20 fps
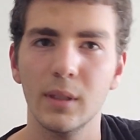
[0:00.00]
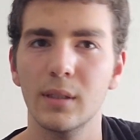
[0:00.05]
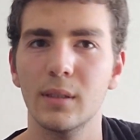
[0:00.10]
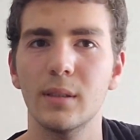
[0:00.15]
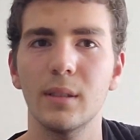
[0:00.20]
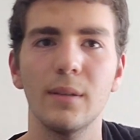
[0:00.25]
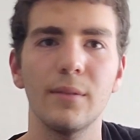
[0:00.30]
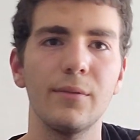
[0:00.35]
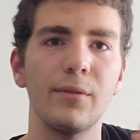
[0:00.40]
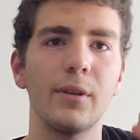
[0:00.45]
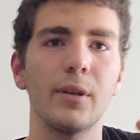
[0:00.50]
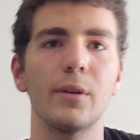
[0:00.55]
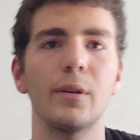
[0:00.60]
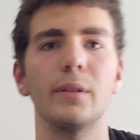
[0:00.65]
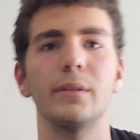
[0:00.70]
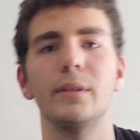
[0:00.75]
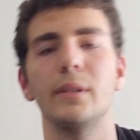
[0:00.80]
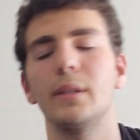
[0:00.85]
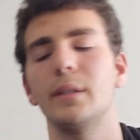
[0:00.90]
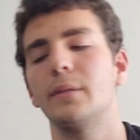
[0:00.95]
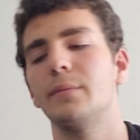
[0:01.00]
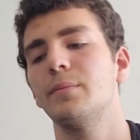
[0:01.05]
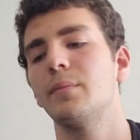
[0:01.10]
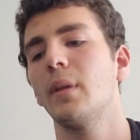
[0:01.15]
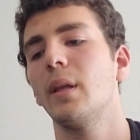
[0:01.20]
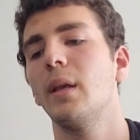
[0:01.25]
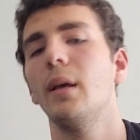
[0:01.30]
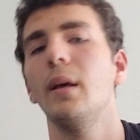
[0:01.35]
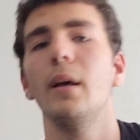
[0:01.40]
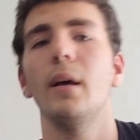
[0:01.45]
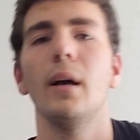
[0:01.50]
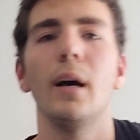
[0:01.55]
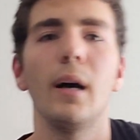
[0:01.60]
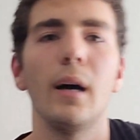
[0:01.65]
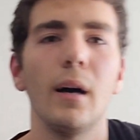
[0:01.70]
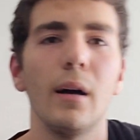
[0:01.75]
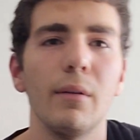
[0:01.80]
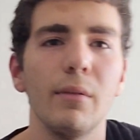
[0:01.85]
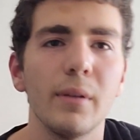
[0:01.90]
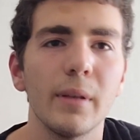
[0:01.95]
Something around there.
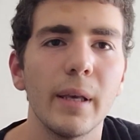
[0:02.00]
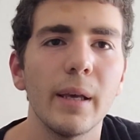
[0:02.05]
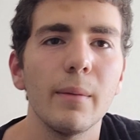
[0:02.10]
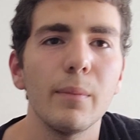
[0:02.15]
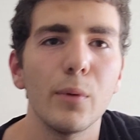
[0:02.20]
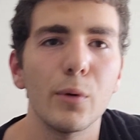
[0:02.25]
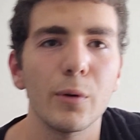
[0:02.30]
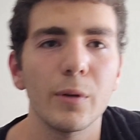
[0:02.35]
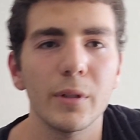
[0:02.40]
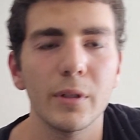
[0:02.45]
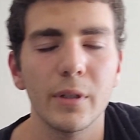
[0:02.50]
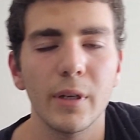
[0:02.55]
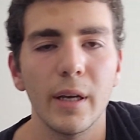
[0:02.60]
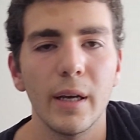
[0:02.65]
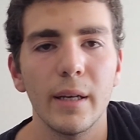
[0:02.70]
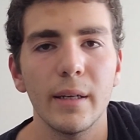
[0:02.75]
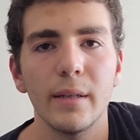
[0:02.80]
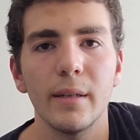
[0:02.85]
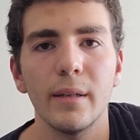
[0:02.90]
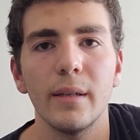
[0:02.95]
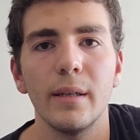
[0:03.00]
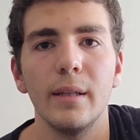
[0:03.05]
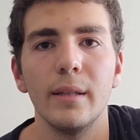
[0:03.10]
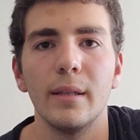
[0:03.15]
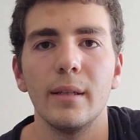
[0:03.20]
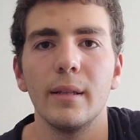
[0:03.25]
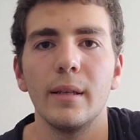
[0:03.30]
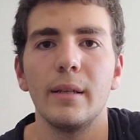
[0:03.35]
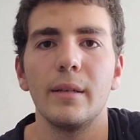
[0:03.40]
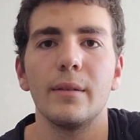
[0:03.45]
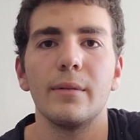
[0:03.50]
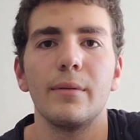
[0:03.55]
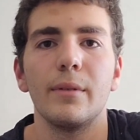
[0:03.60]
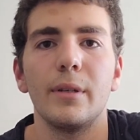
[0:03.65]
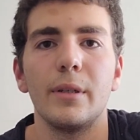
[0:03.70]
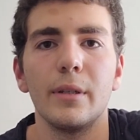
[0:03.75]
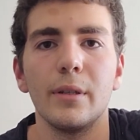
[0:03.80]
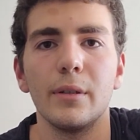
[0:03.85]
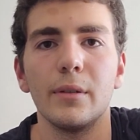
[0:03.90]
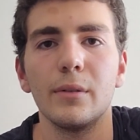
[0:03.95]
We'll get more into that in the later
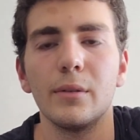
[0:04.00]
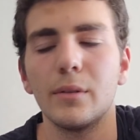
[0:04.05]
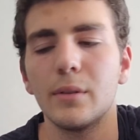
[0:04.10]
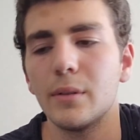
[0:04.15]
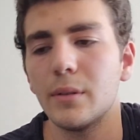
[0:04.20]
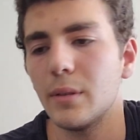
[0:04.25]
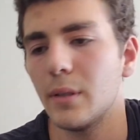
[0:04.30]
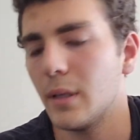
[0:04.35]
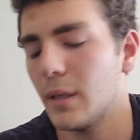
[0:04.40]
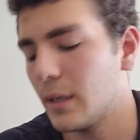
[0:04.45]
videos.